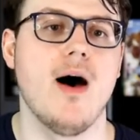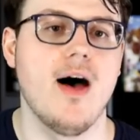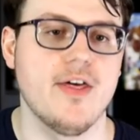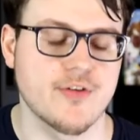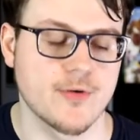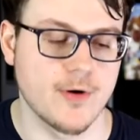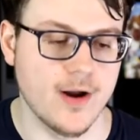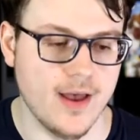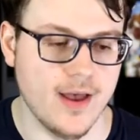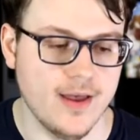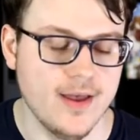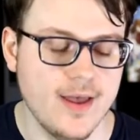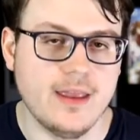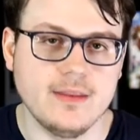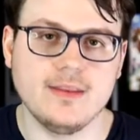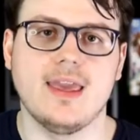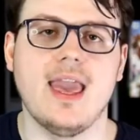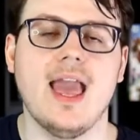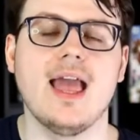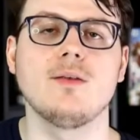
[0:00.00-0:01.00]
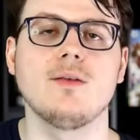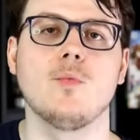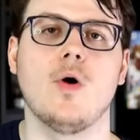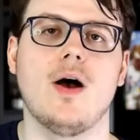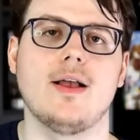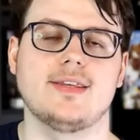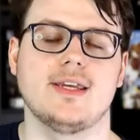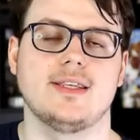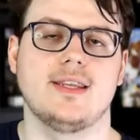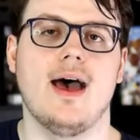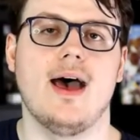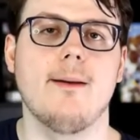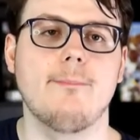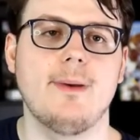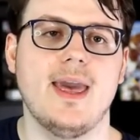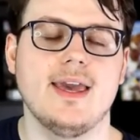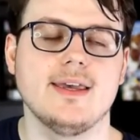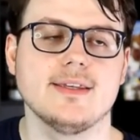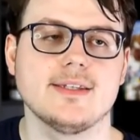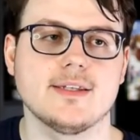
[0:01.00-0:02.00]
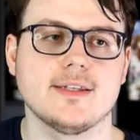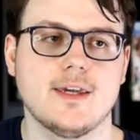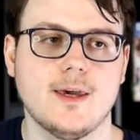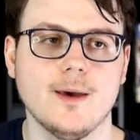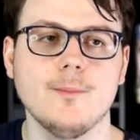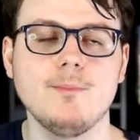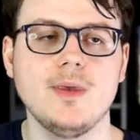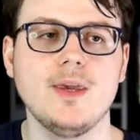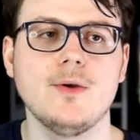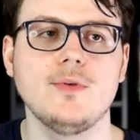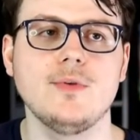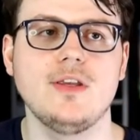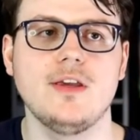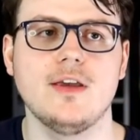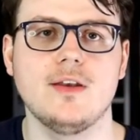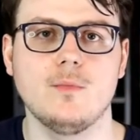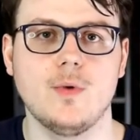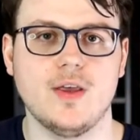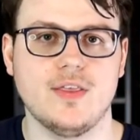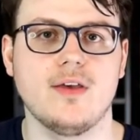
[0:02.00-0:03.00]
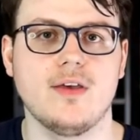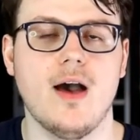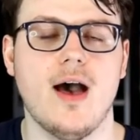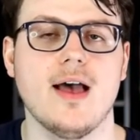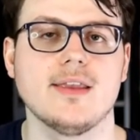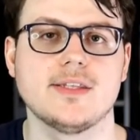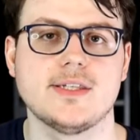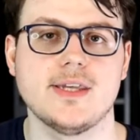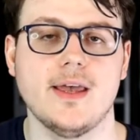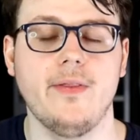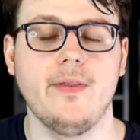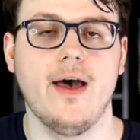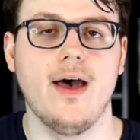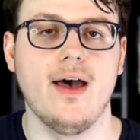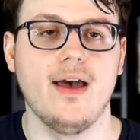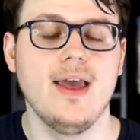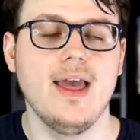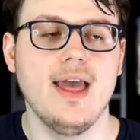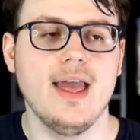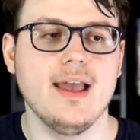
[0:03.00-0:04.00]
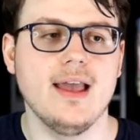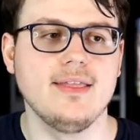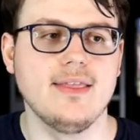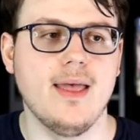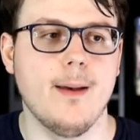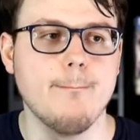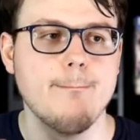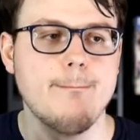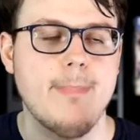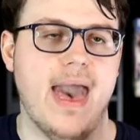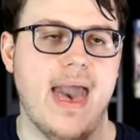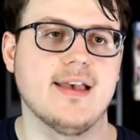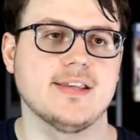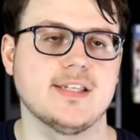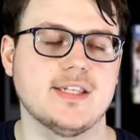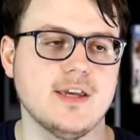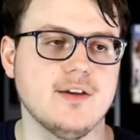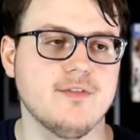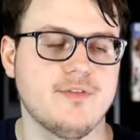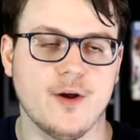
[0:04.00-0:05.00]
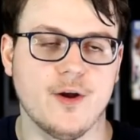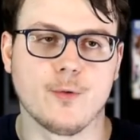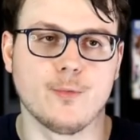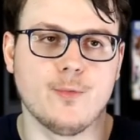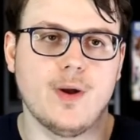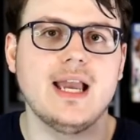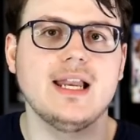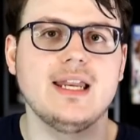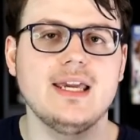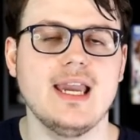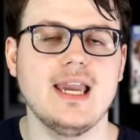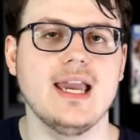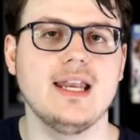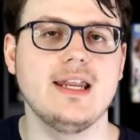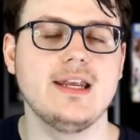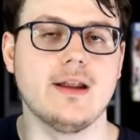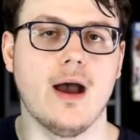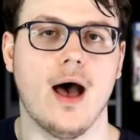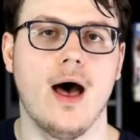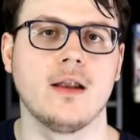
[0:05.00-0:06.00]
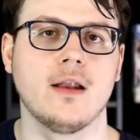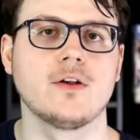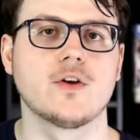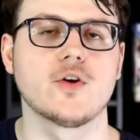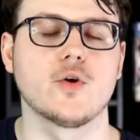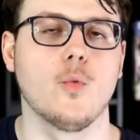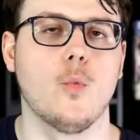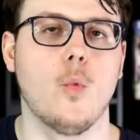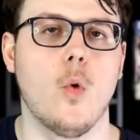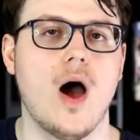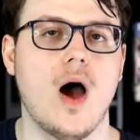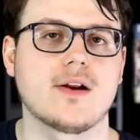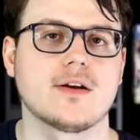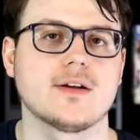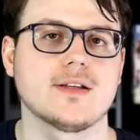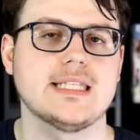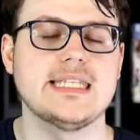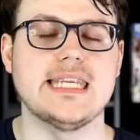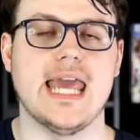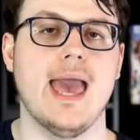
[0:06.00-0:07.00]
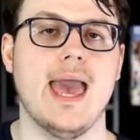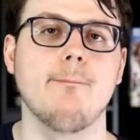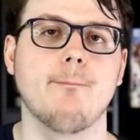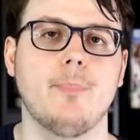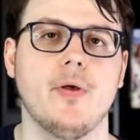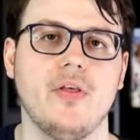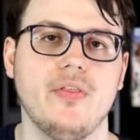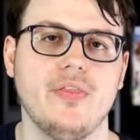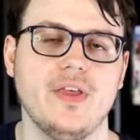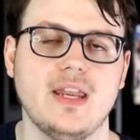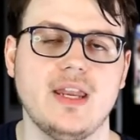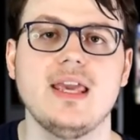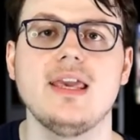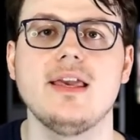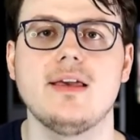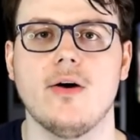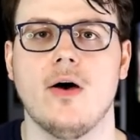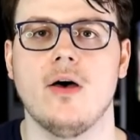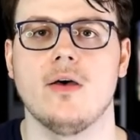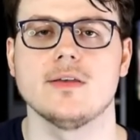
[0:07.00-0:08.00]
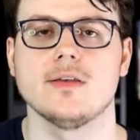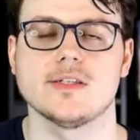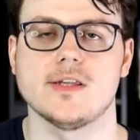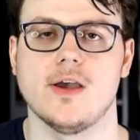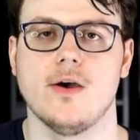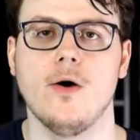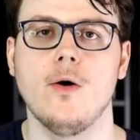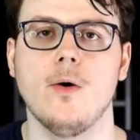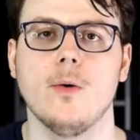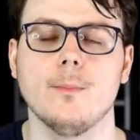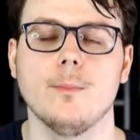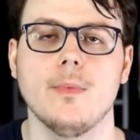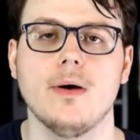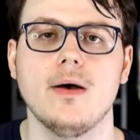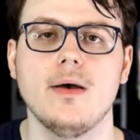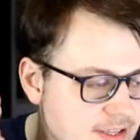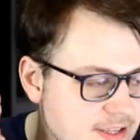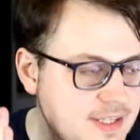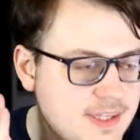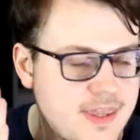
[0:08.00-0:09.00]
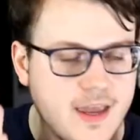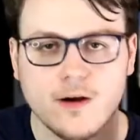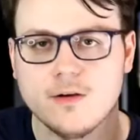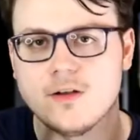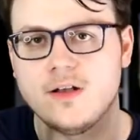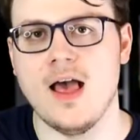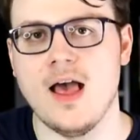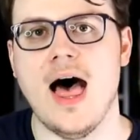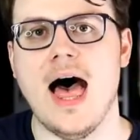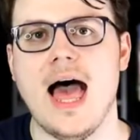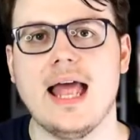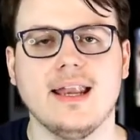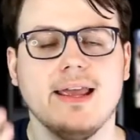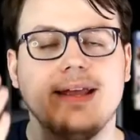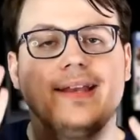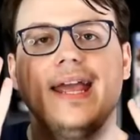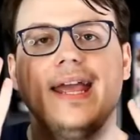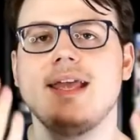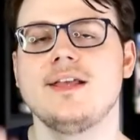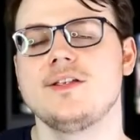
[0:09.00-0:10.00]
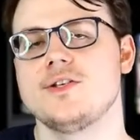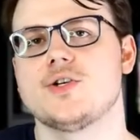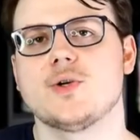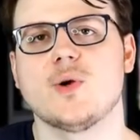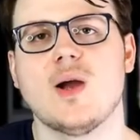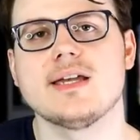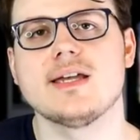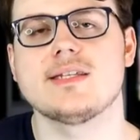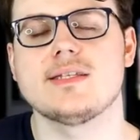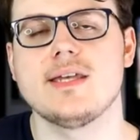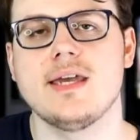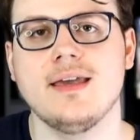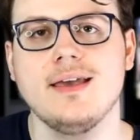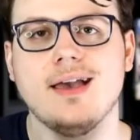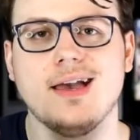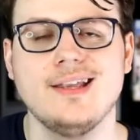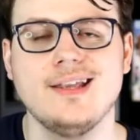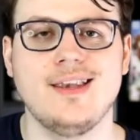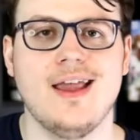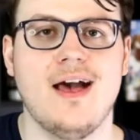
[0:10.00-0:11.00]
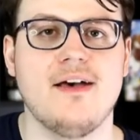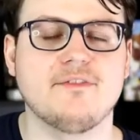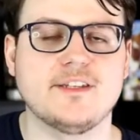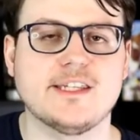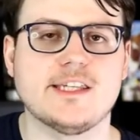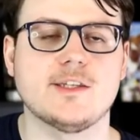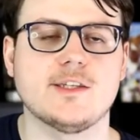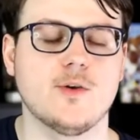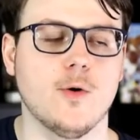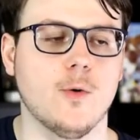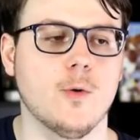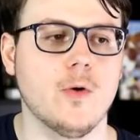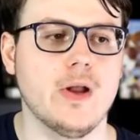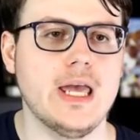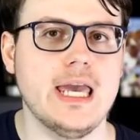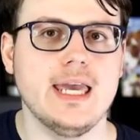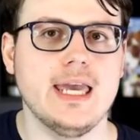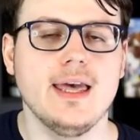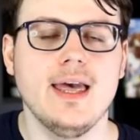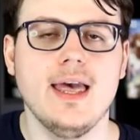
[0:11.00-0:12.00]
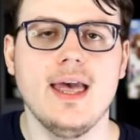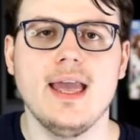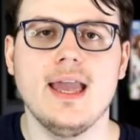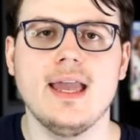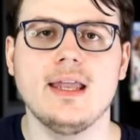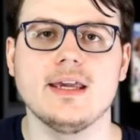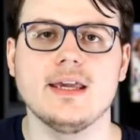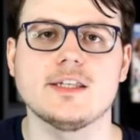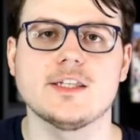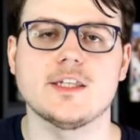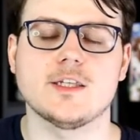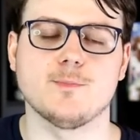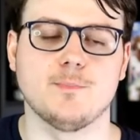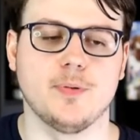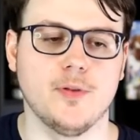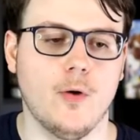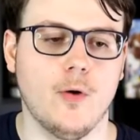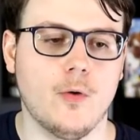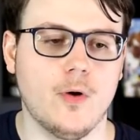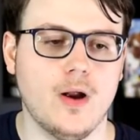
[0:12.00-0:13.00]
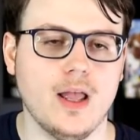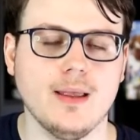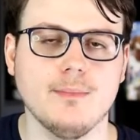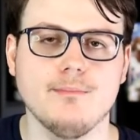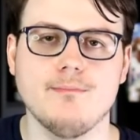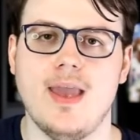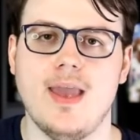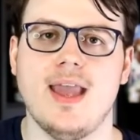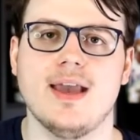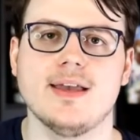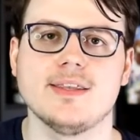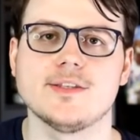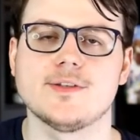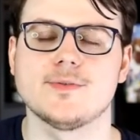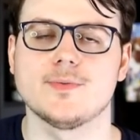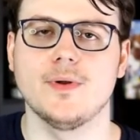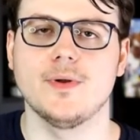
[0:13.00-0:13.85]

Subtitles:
Mothra, and Ken Watanabe's communion with Godzilla in the massive irradiated underwater temple that he calls home. Is there not an interesting enough story in exploring man's